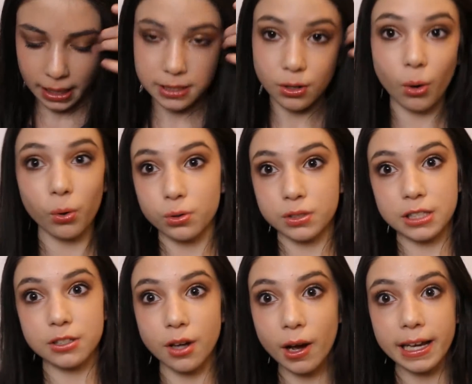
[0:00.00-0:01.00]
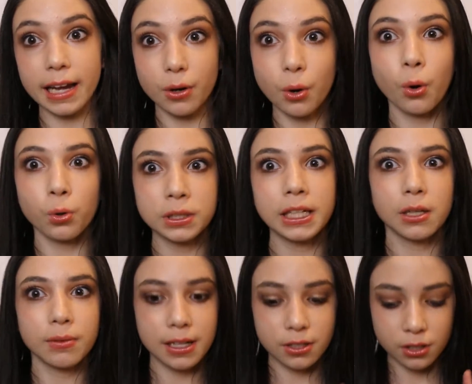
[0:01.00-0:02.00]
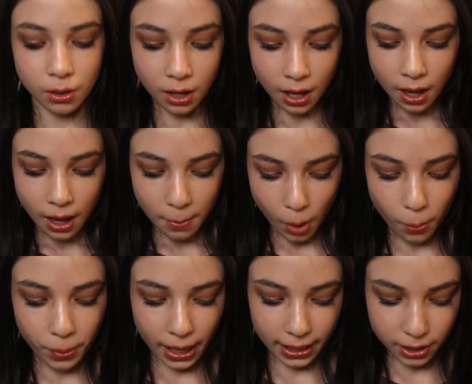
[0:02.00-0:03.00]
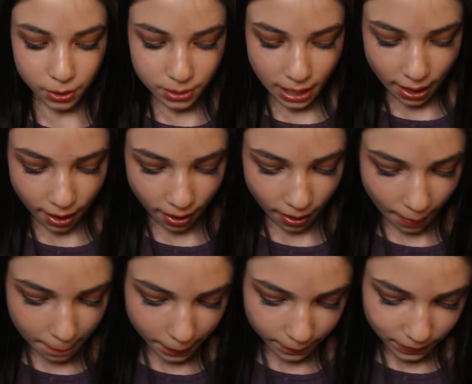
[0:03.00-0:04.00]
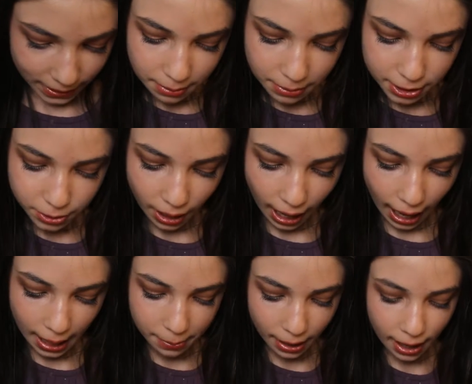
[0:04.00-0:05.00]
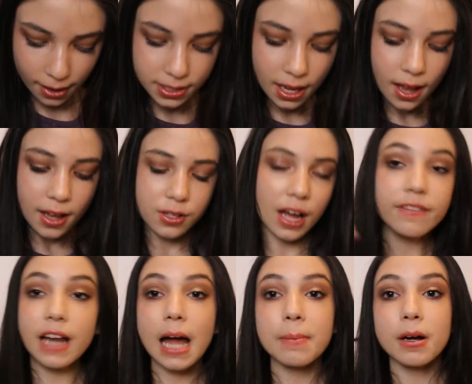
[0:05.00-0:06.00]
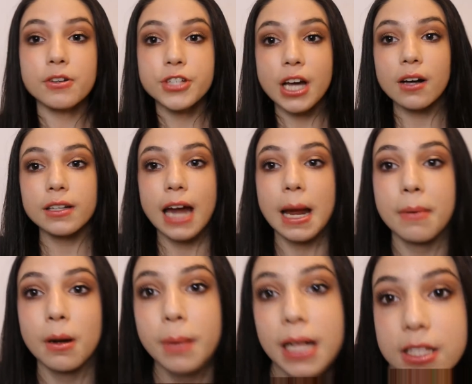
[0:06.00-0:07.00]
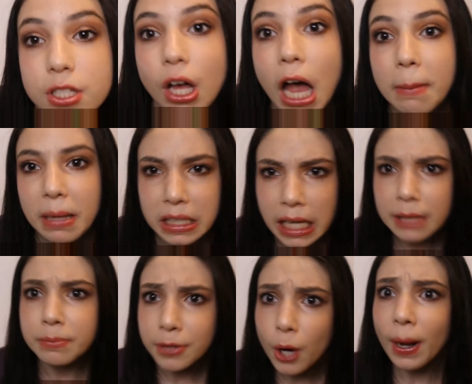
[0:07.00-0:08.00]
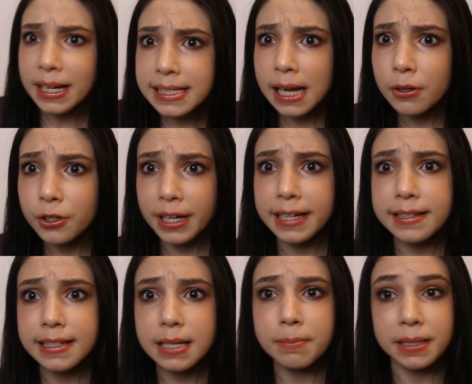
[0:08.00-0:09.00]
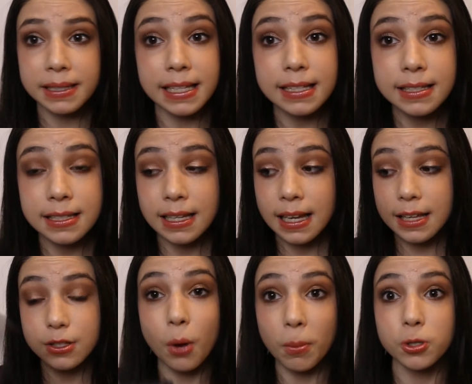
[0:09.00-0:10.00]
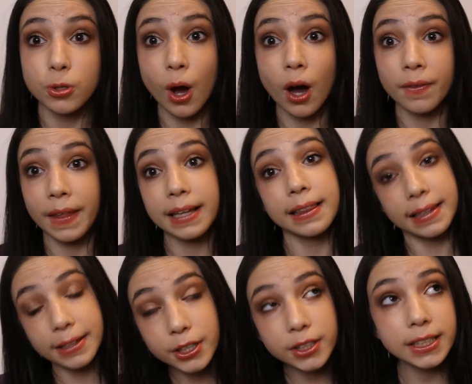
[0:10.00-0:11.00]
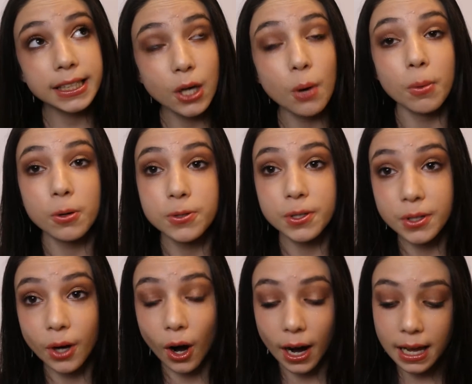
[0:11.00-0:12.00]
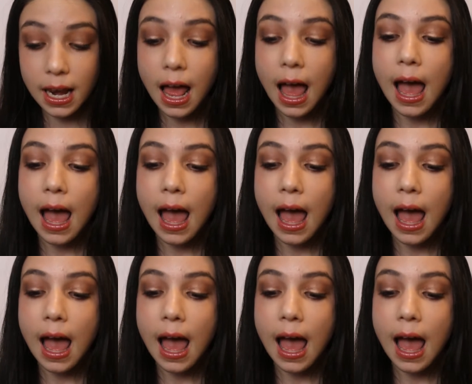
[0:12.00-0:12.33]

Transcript: It's old, it's getting old anyway, I'm hoping I can use that up. And I'm going to do eyebrows. So I have an eyebrow gel and eyebrow pencil. I know I sound crazy, but this is almost gone. Like literally almost gone.